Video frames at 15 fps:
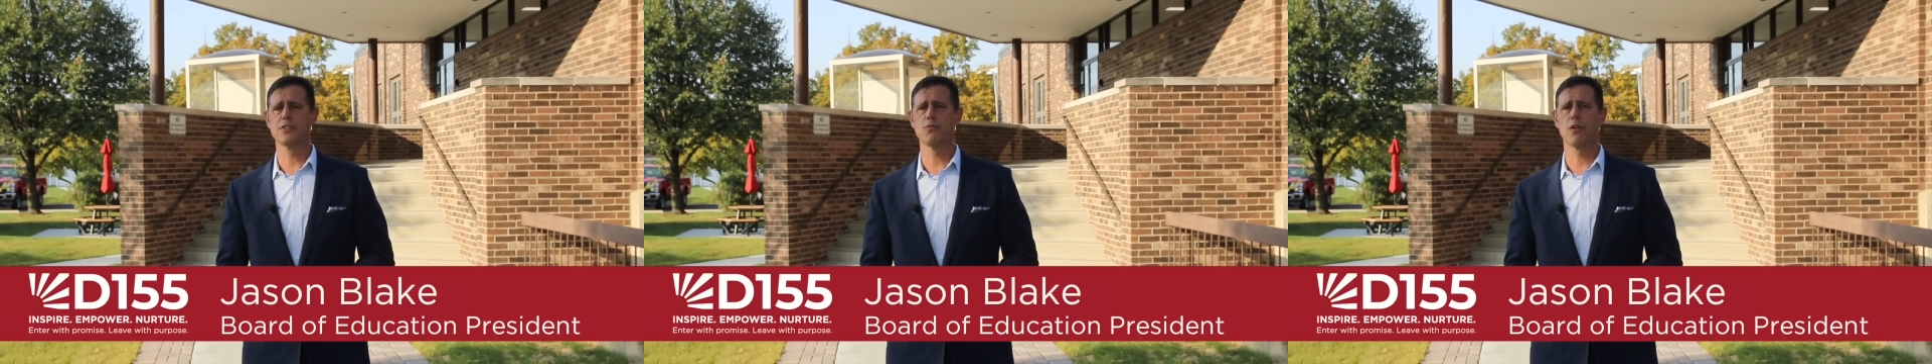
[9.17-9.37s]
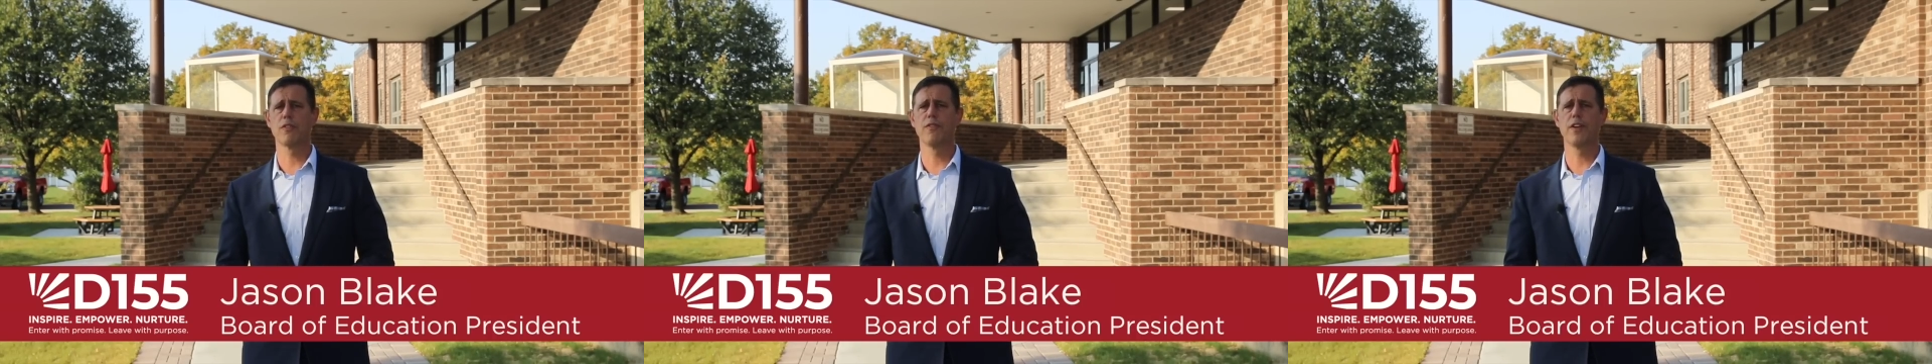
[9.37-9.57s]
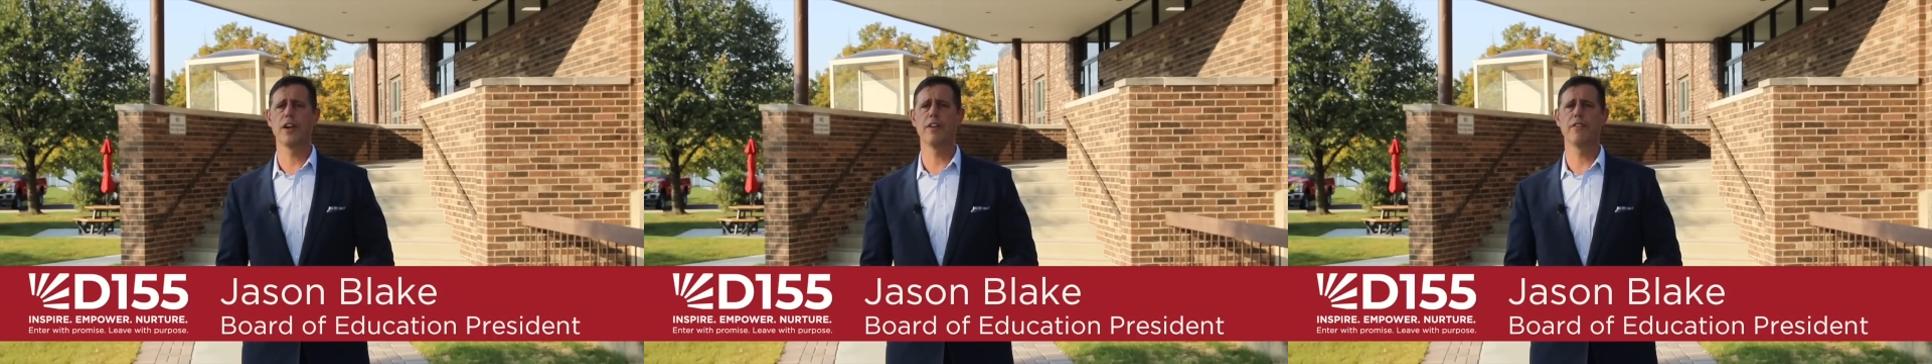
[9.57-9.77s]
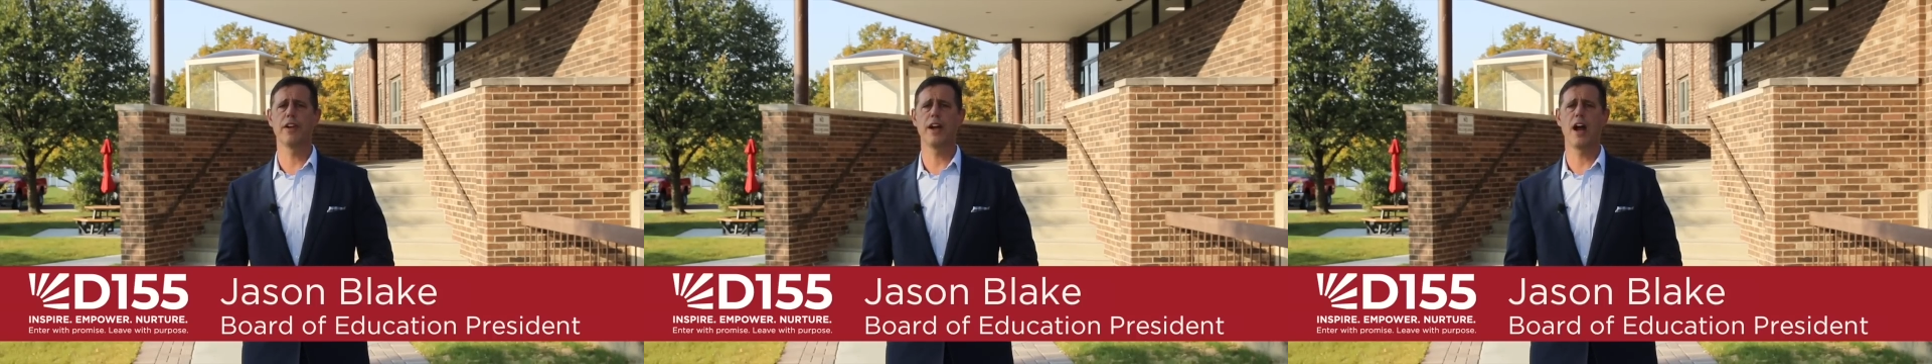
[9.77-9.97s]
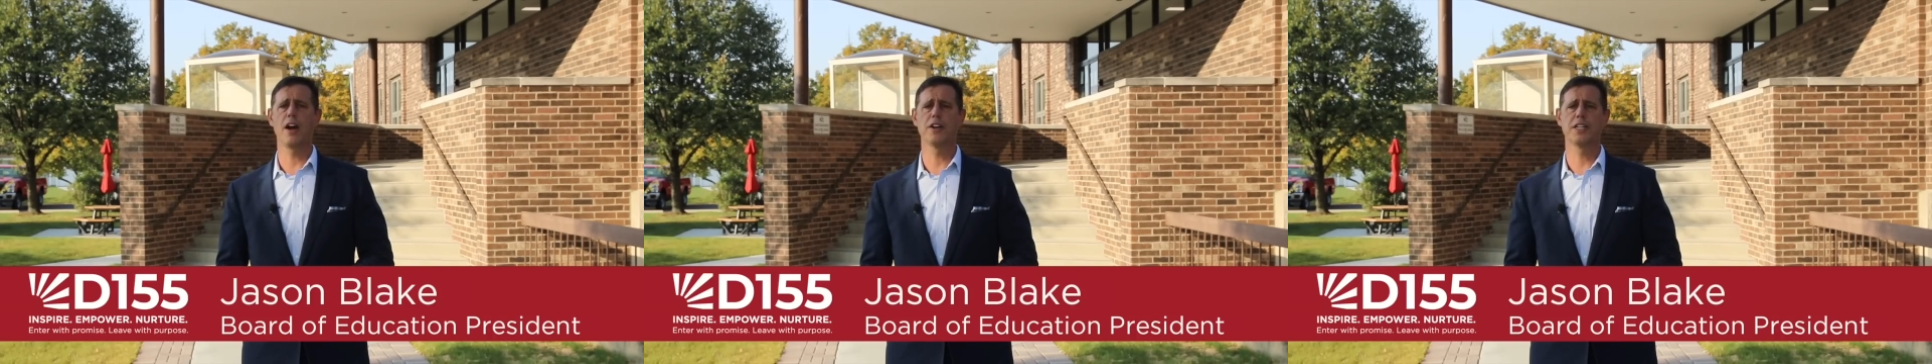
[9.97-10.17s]
has worked very,
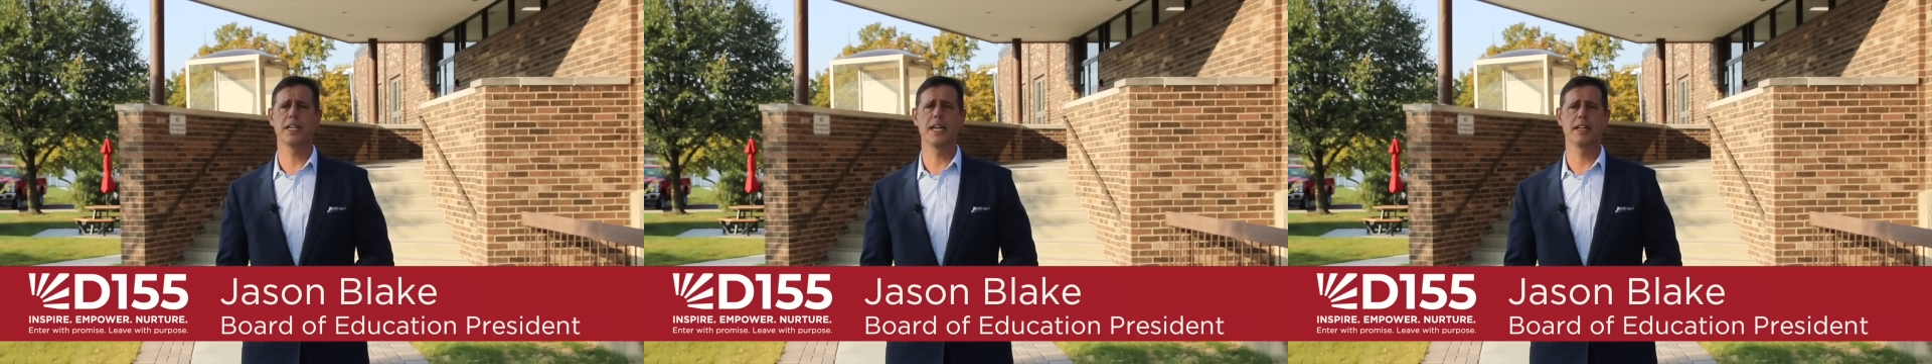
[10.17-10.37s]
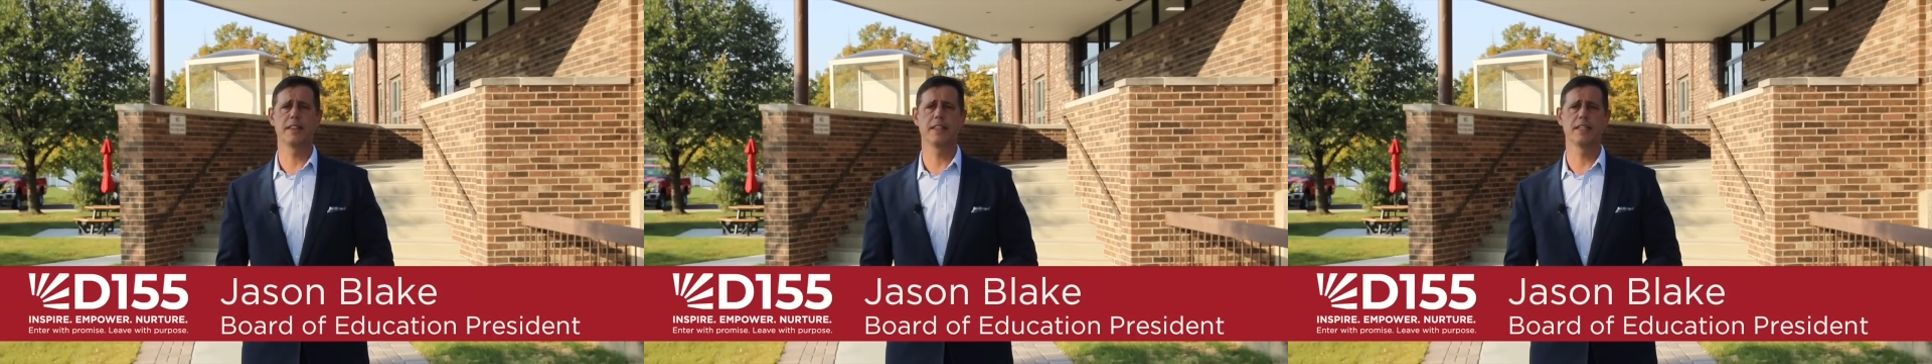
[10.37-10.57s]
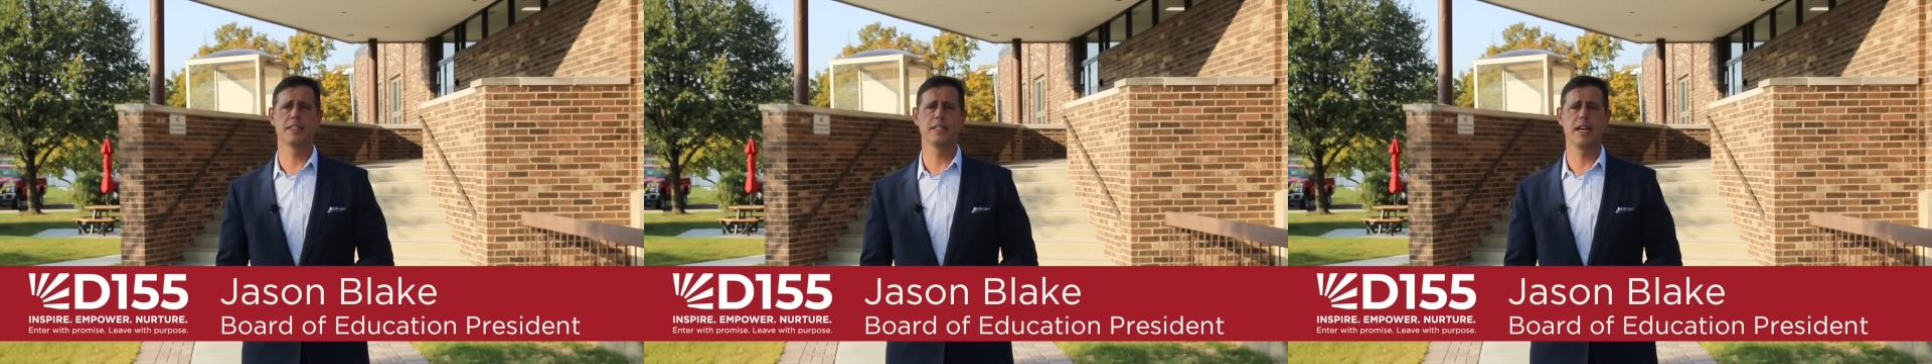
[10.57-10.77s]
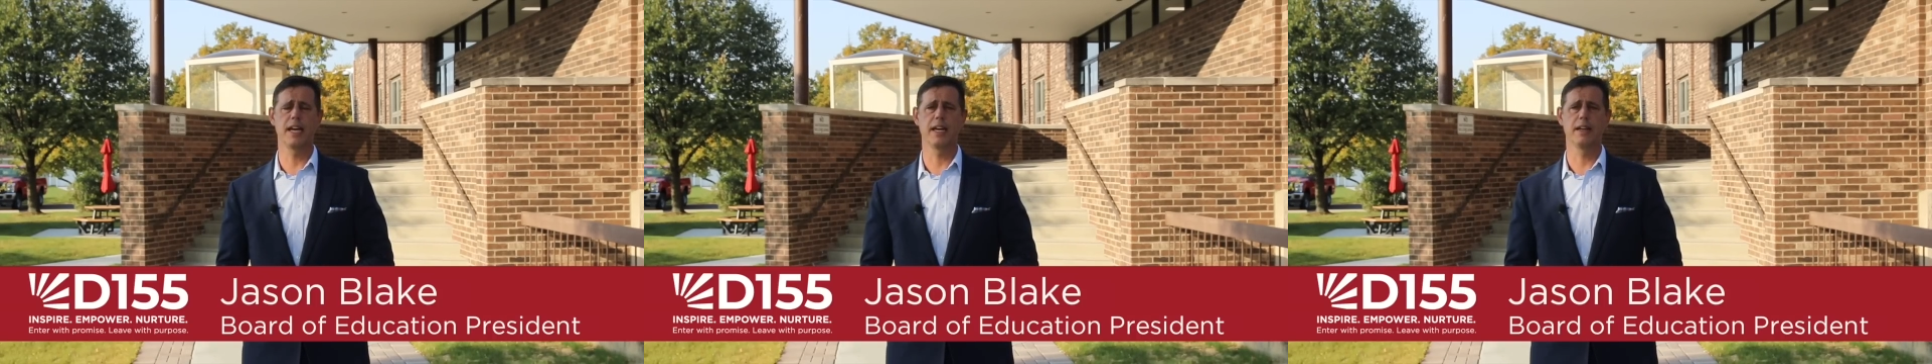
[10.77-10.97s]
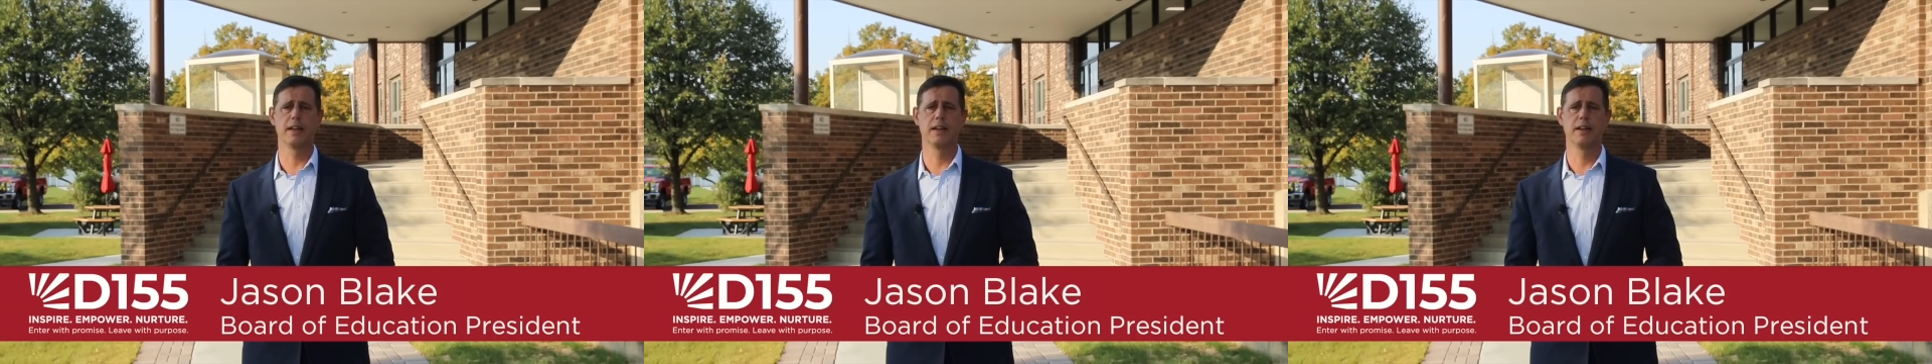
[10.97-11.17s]
very hard to get to this day.